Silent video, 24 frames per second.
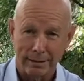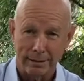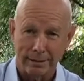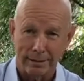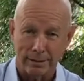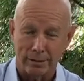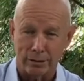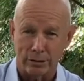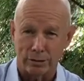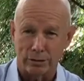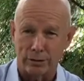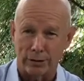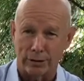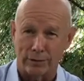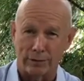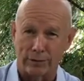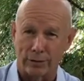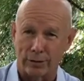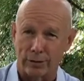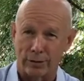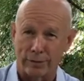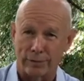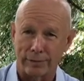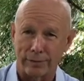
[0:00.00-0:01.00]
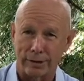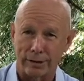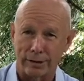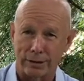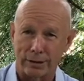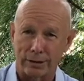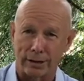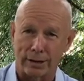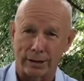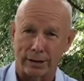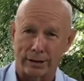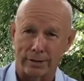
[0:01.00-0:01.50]
25 years
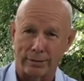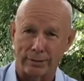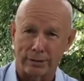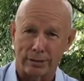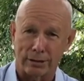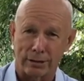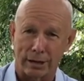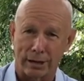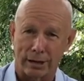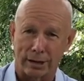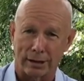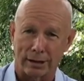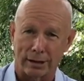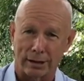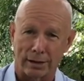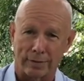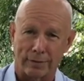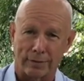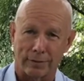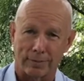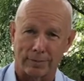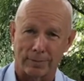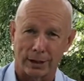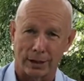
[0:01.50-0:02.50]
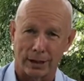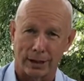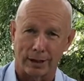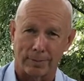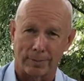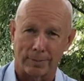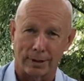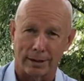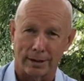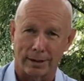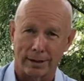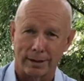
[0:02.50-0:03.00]
ago, I was lucky enough to pick up
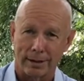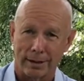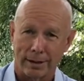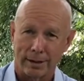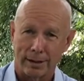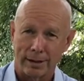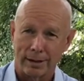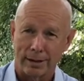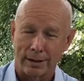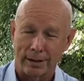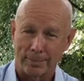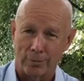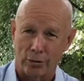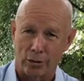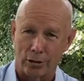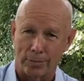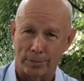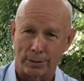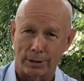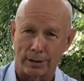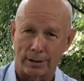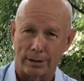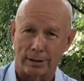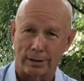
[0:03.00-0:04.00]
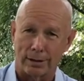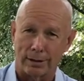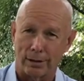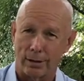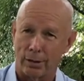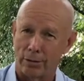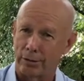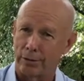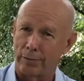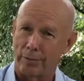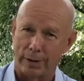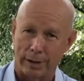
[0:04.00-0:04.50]
a property
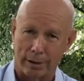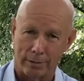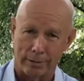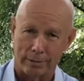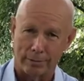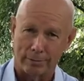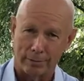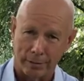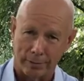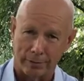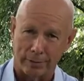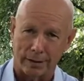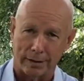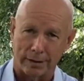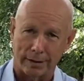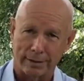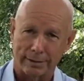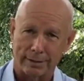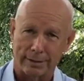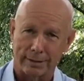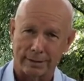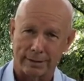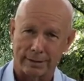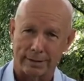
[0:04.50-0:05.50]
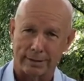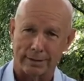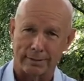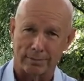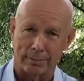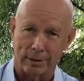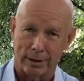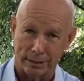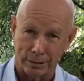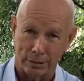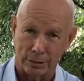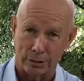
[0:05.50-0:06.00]
on the Mary River at a
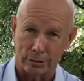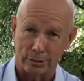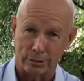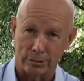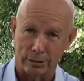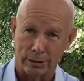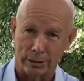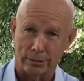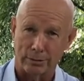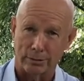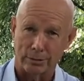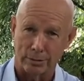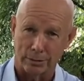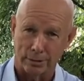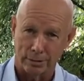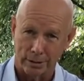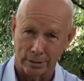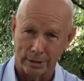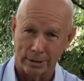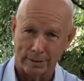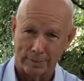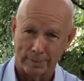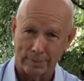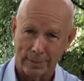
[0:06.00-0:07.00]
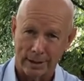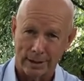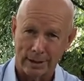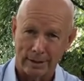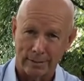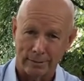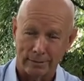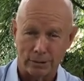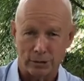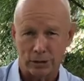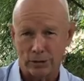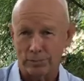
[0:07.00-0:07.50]
place called Gildora,
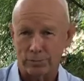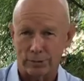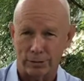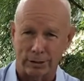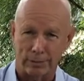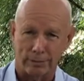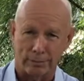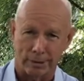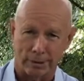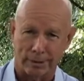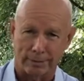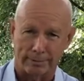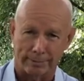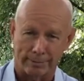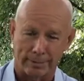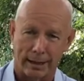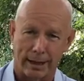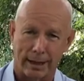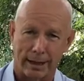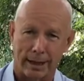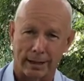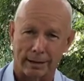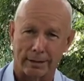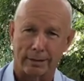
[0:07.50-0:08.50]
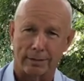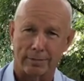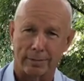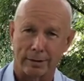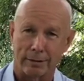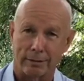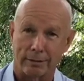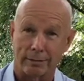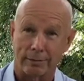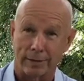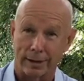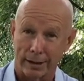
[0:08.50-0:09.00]
which is pretty well the heart of the
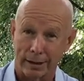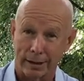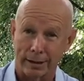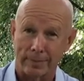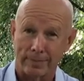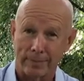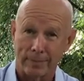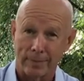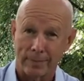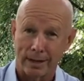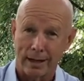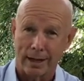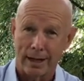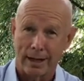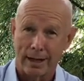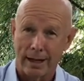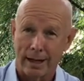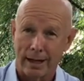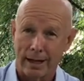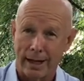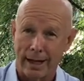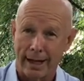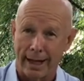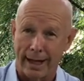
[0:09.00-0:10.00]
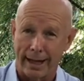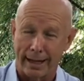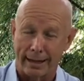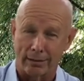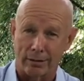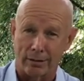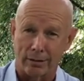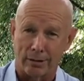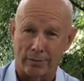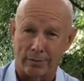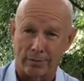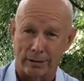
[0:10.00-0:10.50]
Mary Valley. And
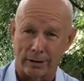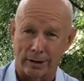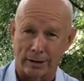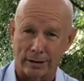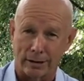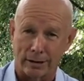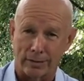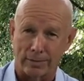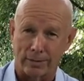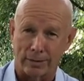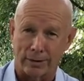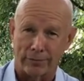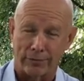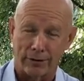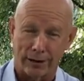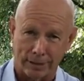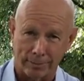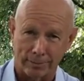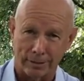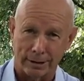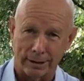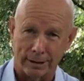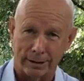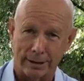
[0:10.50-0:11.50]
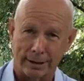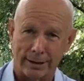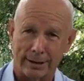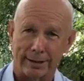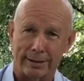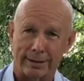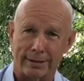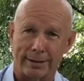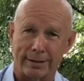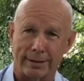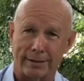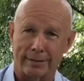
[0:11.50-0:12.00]
I've raised my family there,
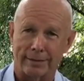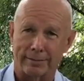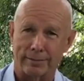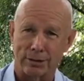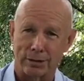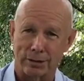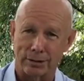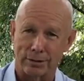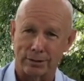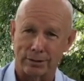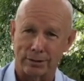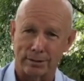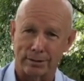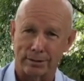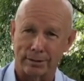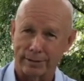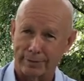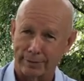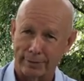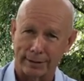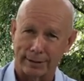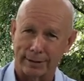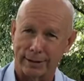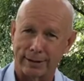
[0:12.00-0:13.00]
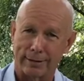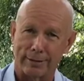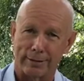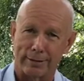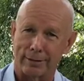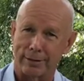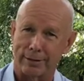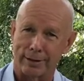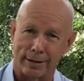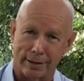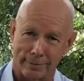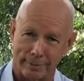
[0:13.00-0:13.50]
and I'm still living there, and
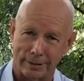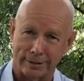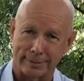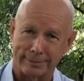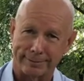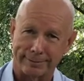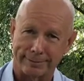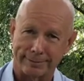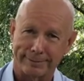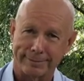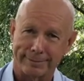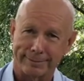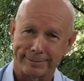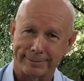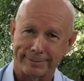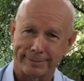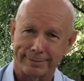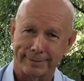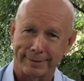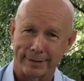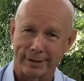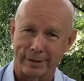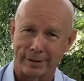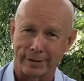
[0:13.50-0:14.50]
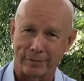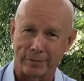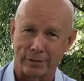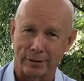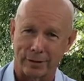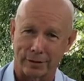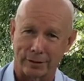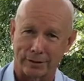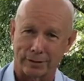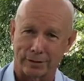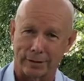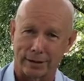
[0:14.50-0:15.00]
I love it. I've
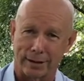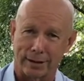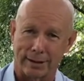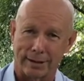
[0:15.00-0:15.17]
got a